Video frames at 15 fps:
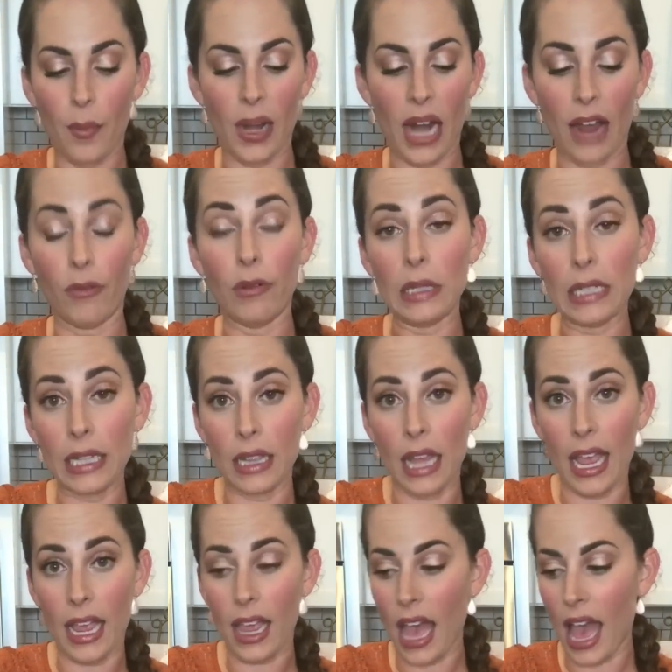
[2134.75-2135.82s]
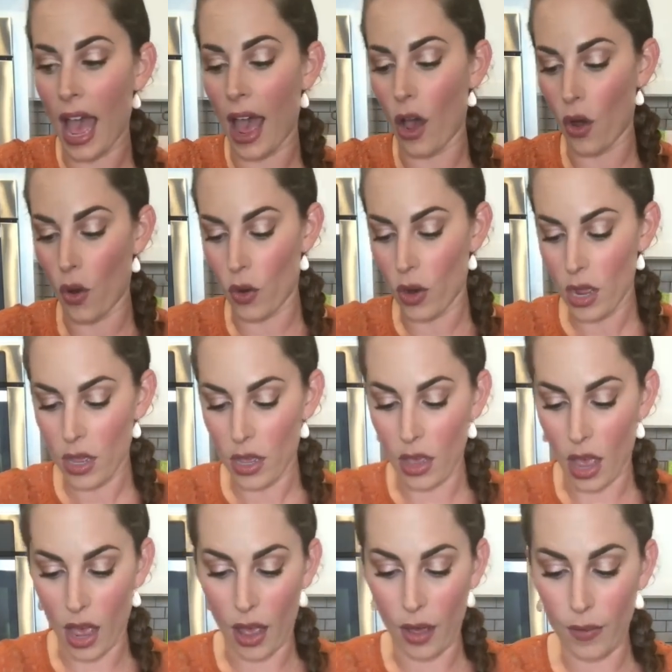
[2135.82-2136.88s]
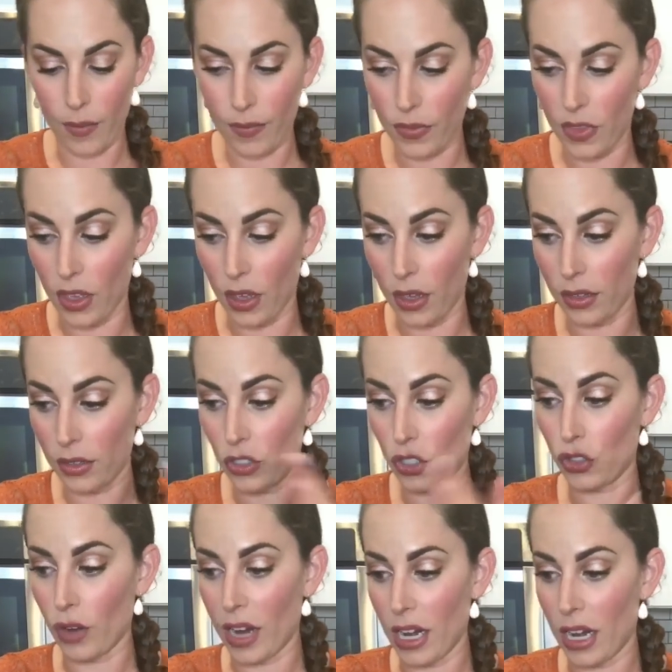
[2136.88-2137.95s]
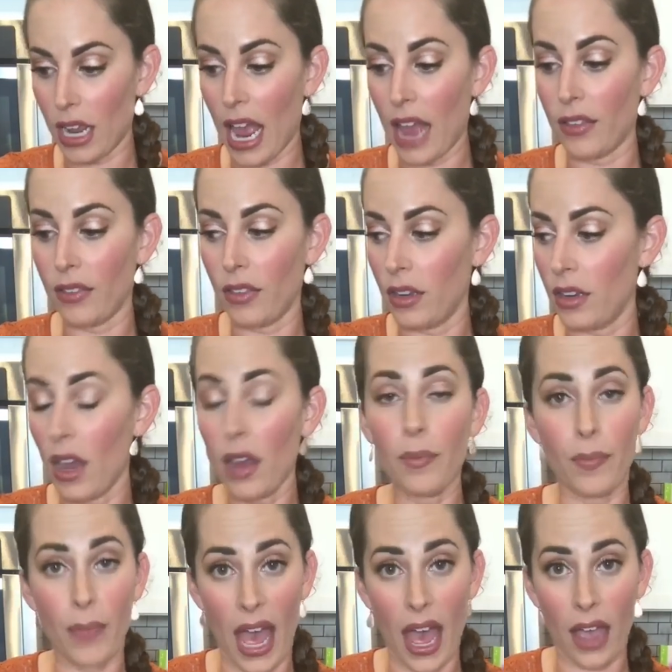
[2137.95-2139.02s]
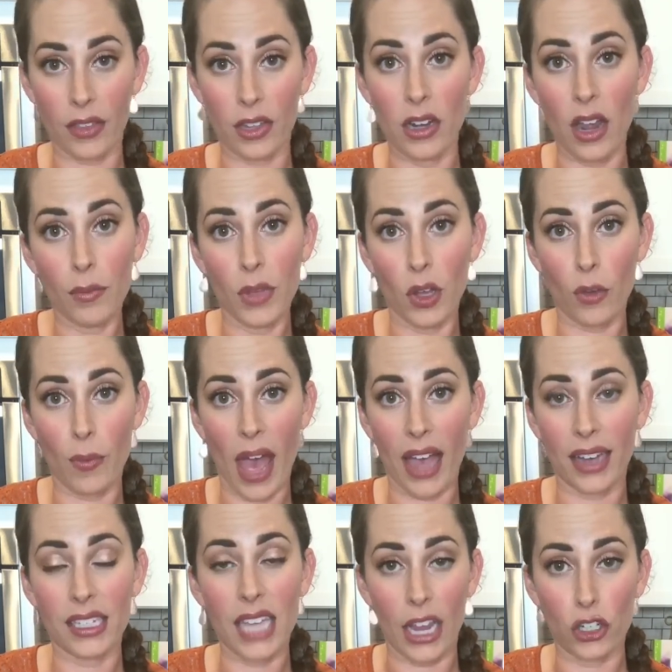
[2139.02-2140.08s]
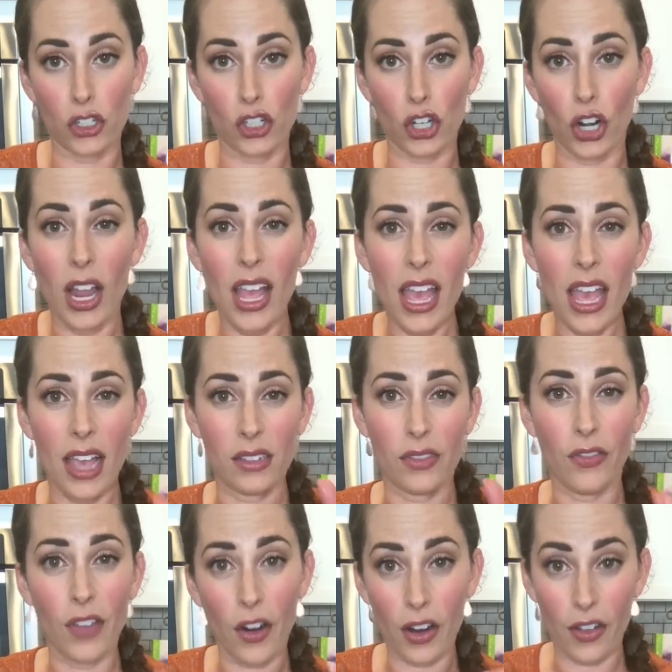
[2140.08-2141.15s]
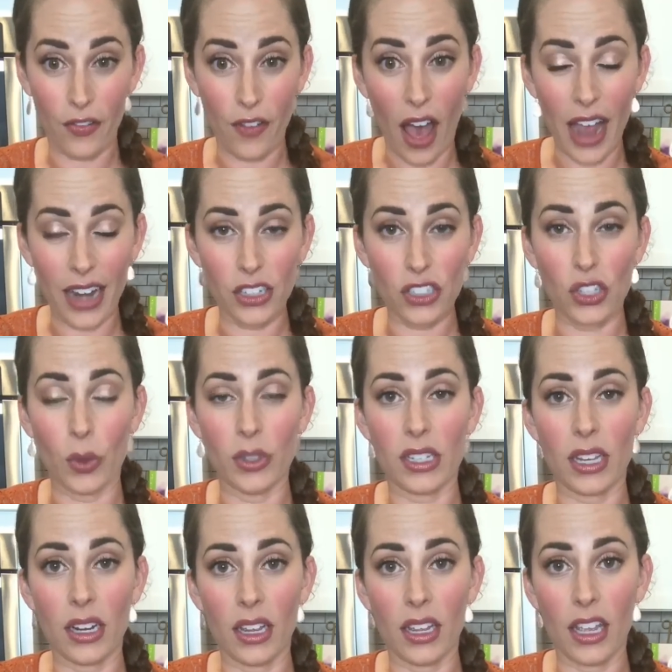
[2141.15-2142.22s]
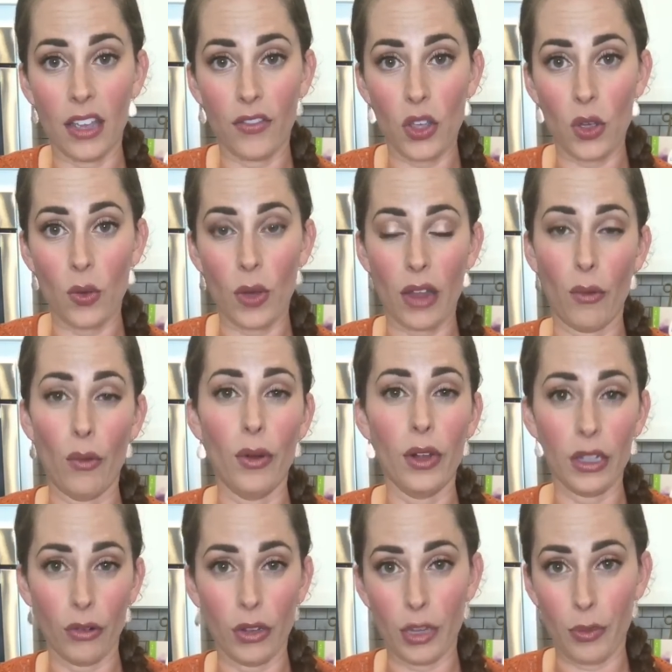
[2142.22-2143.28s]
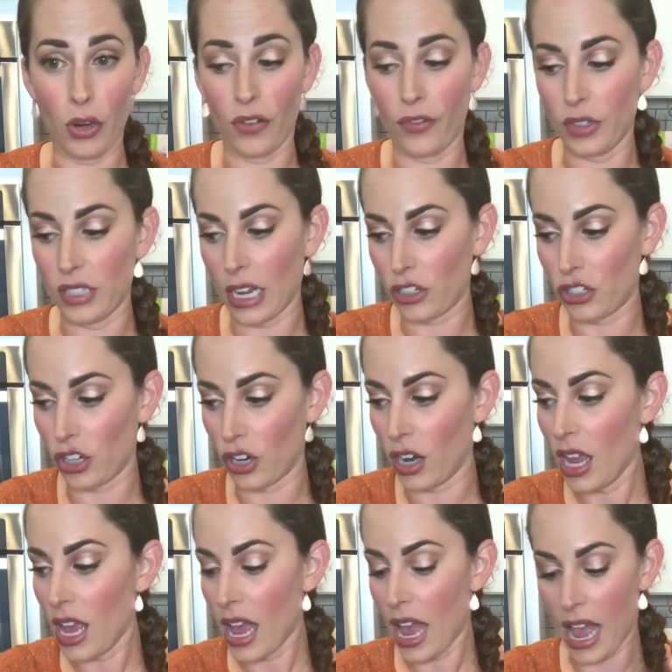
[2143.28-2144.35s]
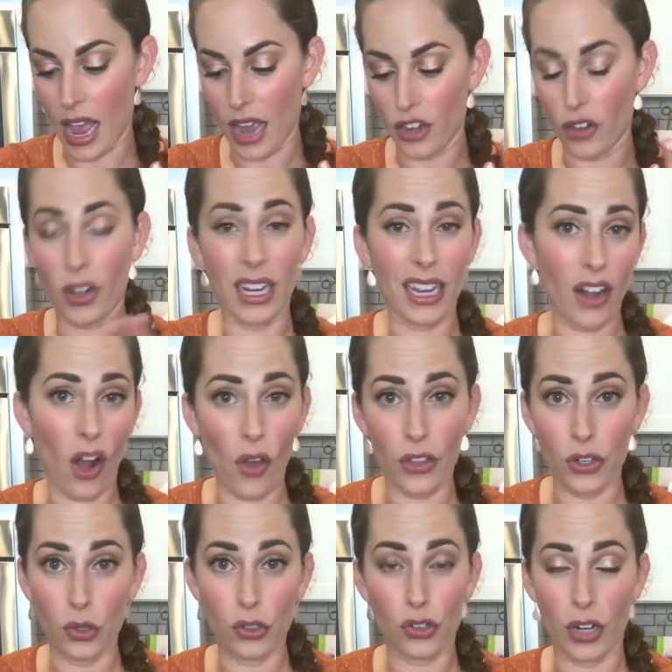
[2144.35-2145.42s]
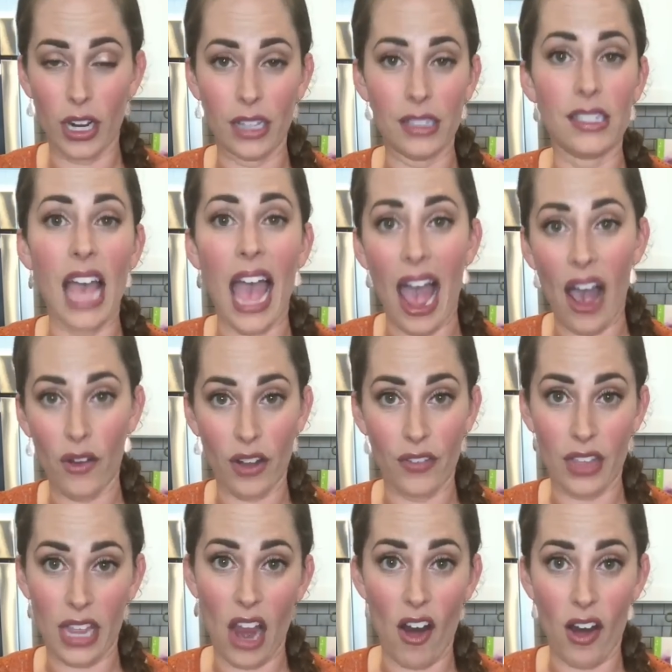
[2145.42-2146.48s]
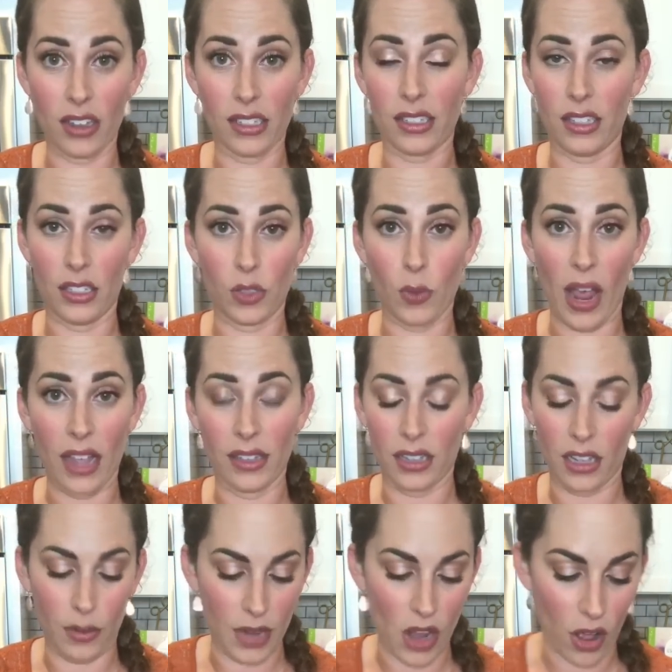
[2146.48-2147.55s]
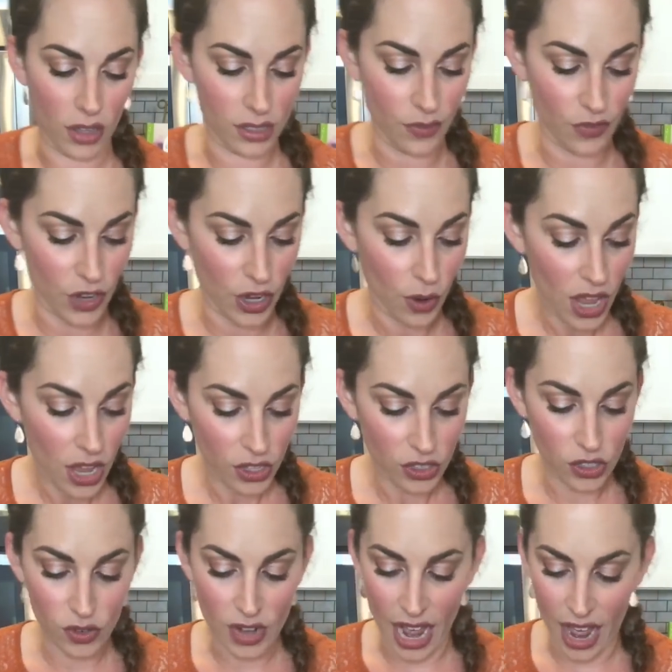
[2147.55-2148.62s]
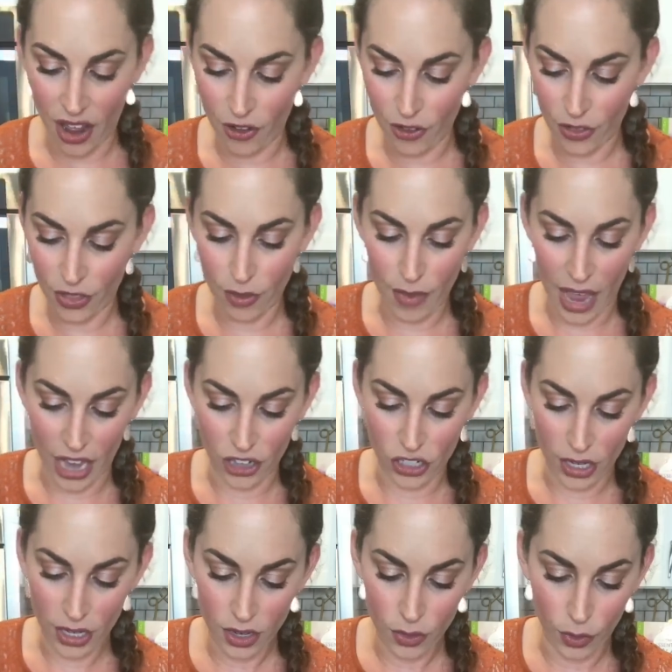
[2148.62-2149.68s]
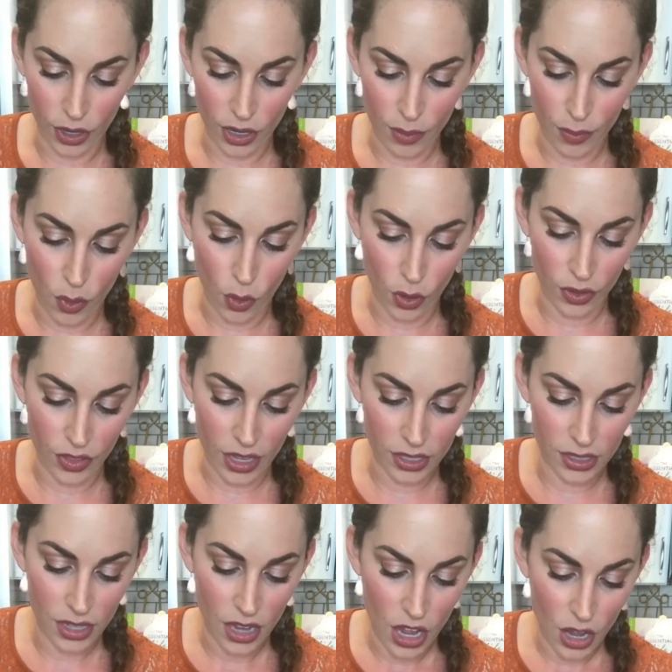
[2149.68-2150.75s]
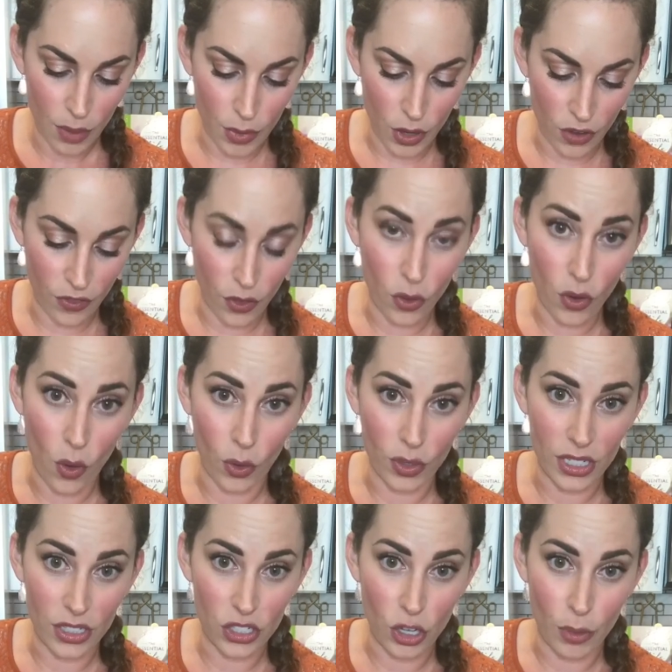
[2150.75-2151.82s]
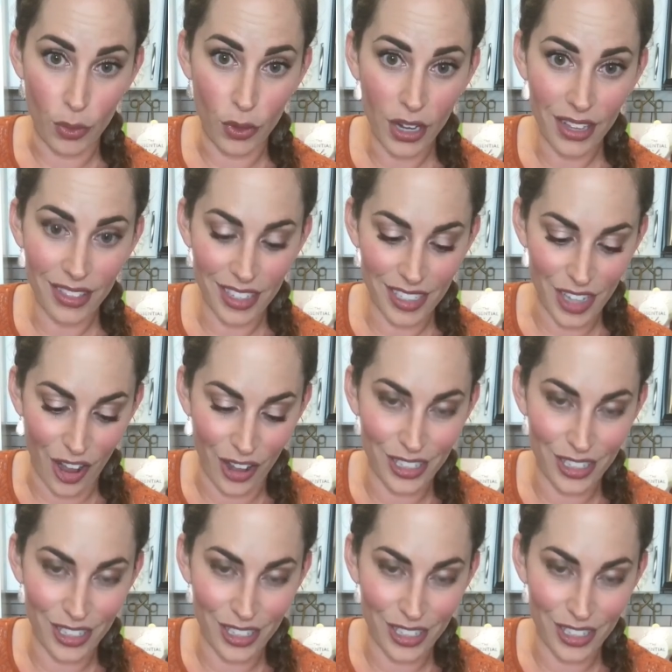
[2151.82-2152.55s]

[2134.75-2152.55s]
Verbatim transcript: But I really like how uh, the straining and the nut bag, the nut milk bag texture is very fine. So it's gonna give you a really, really beautiful texture and you're gonna get all the nutrients out of the carrots this way. It's gonna be awesome for you. So now the magic, we're gonna pour this beautiful golden soup. Look at this